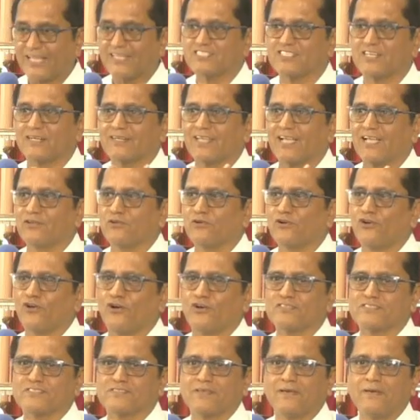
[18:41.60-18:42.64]
like Jatayu
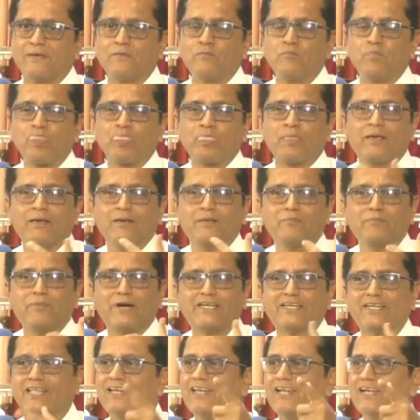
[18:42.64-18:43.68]
lost,
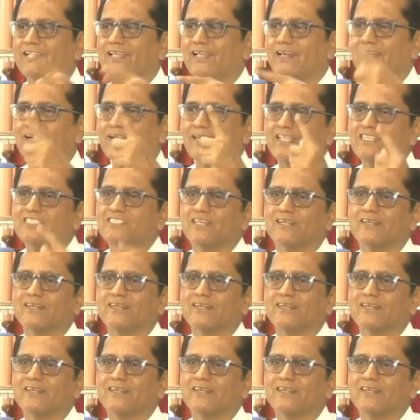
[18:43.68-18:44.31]
but till eternity,